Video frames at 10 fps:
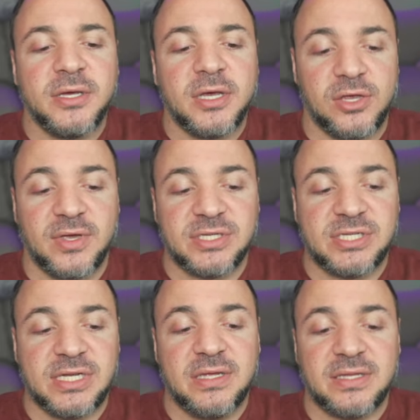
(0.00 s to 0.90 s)
You can
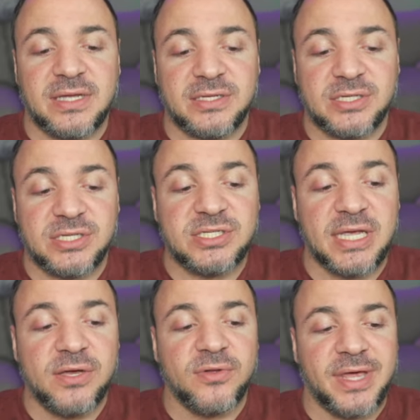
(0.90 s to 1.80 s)
see that it does
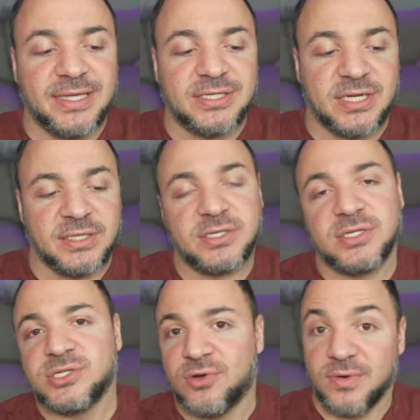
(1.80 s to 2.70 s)
single instance,
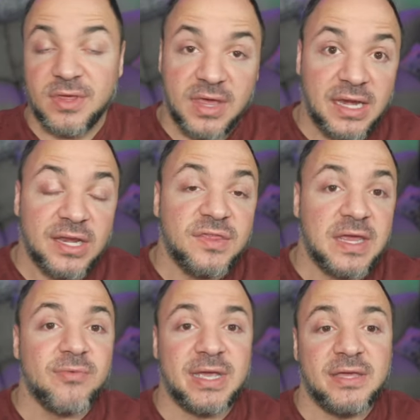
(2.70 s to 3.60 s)
so in
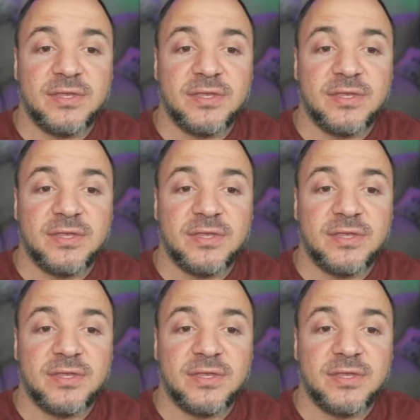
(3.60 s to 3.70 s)
theory, this